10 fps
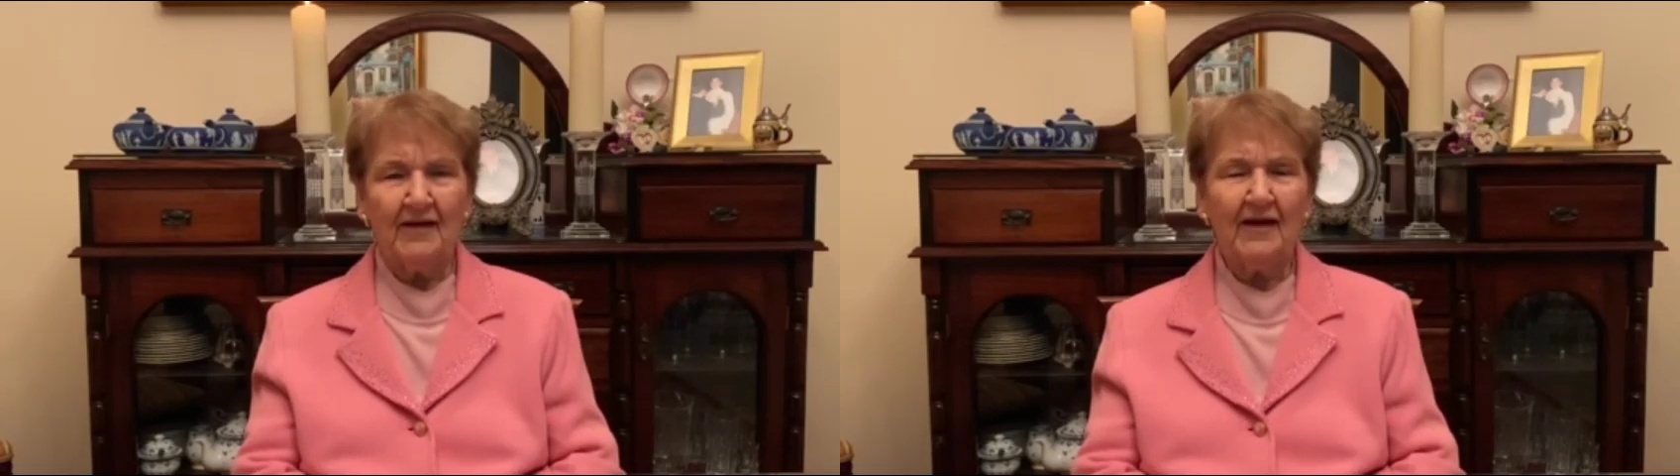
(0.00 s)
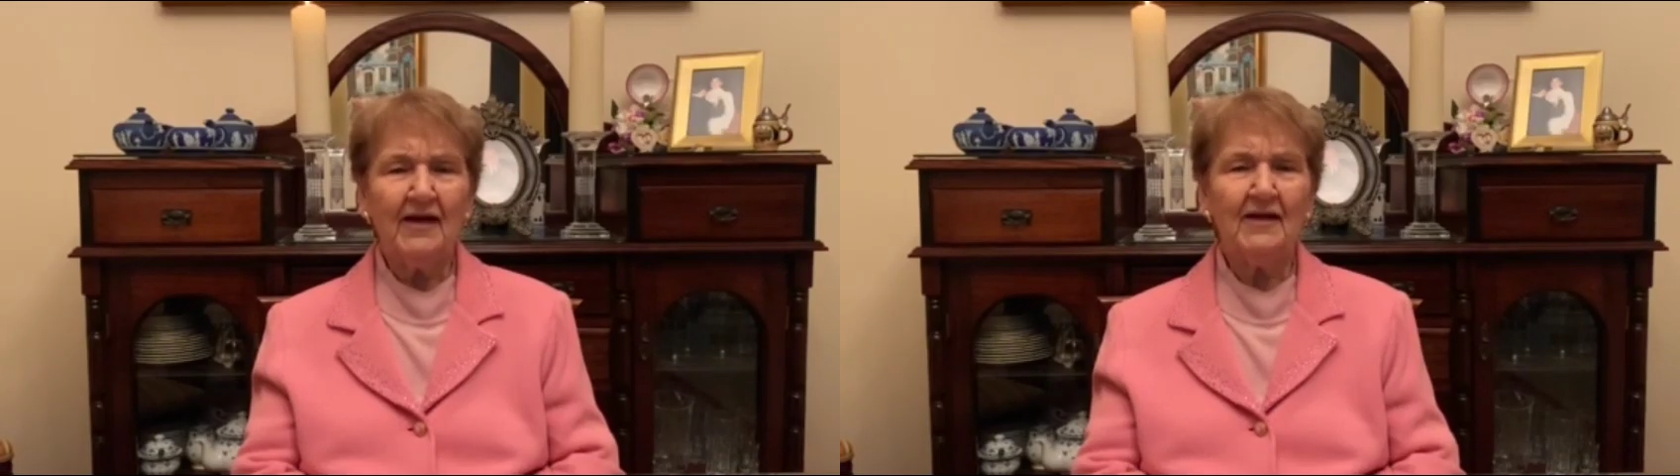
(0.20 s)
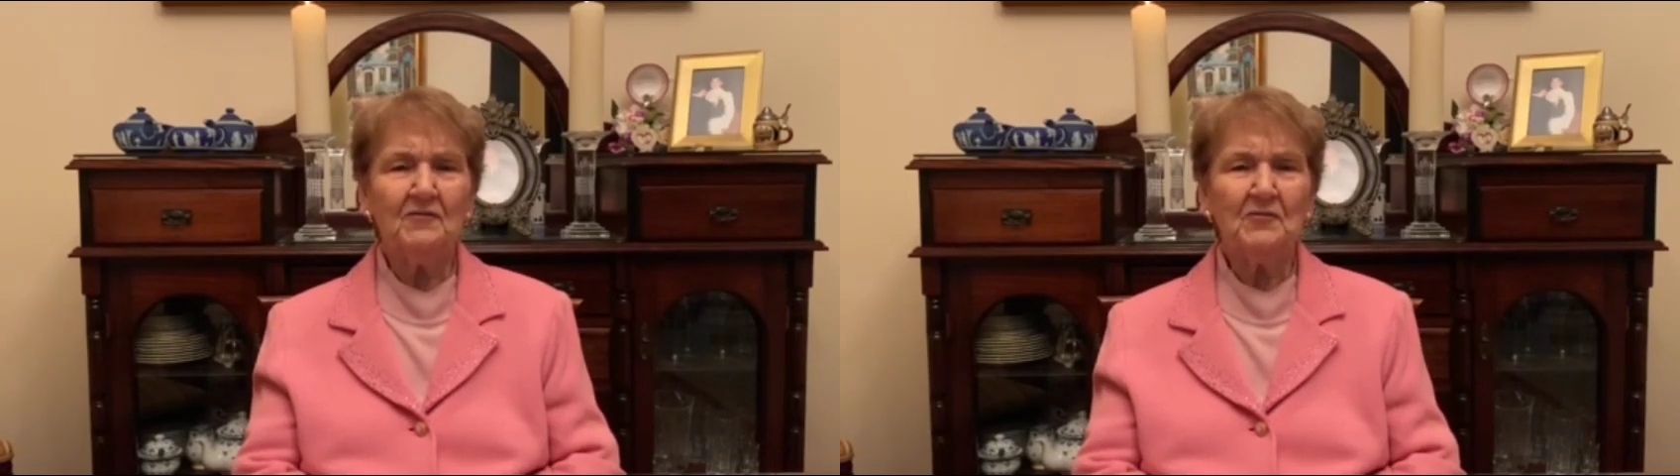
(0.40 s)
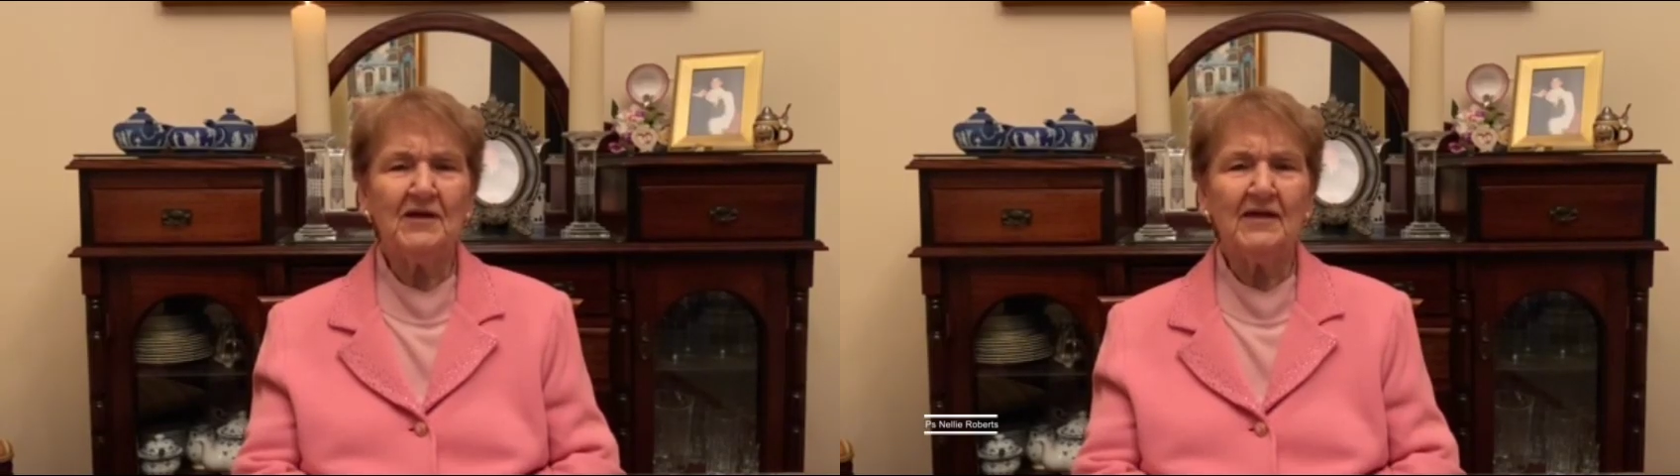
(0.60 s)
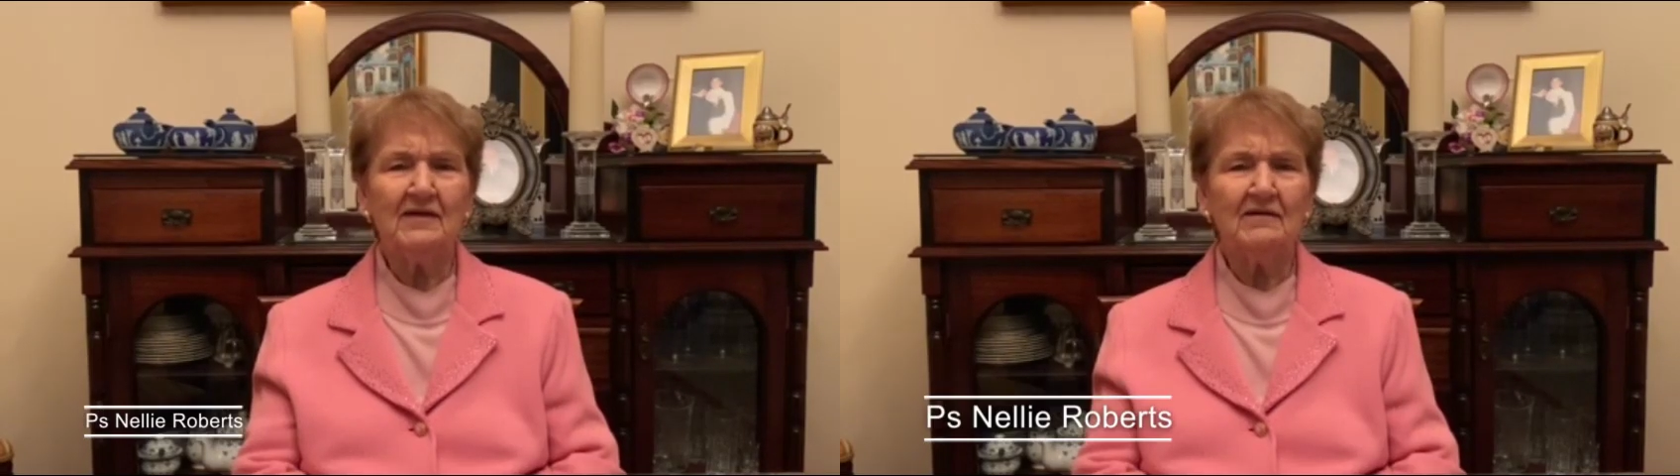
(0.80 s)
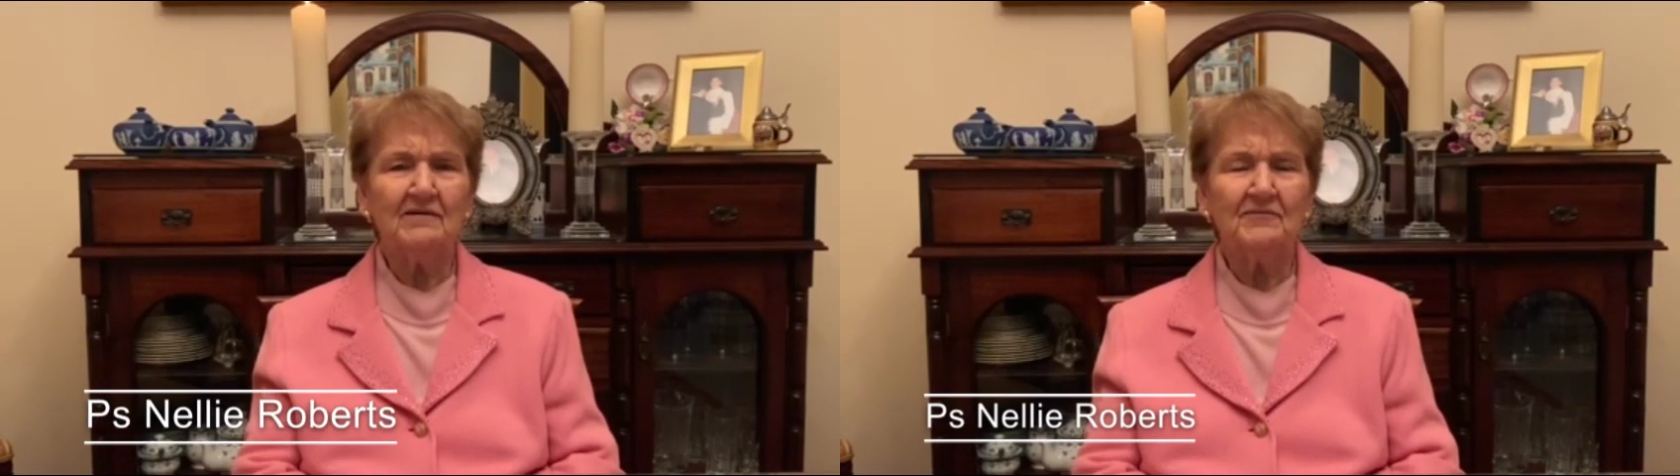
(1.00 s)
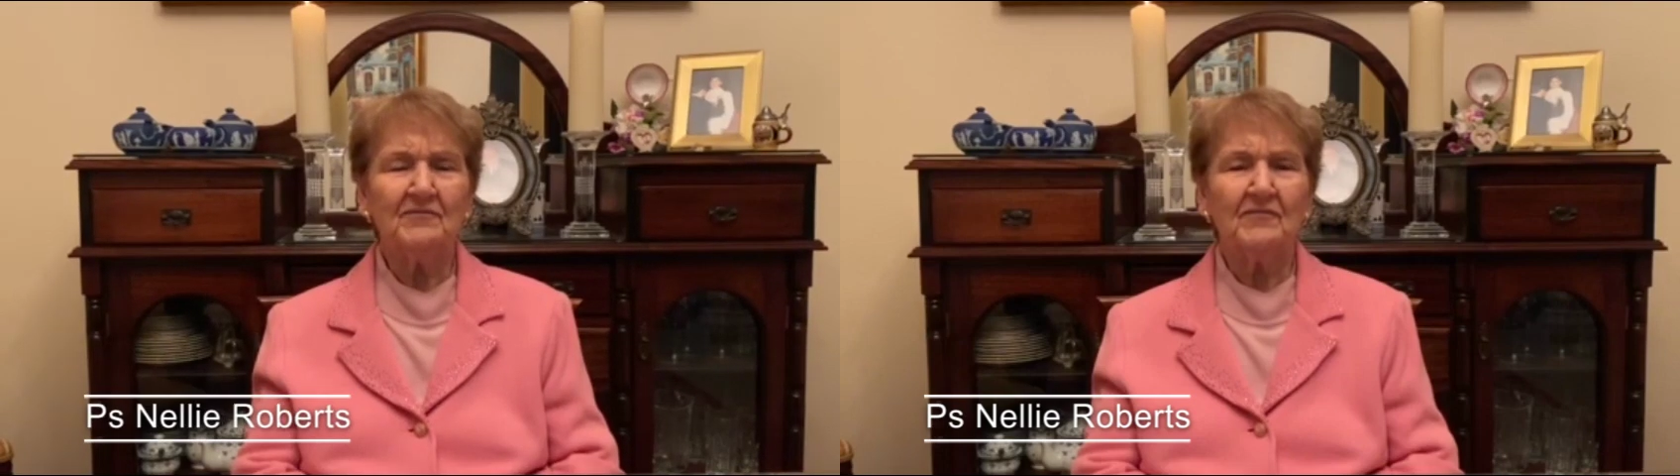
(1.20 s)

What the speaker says: Halloween,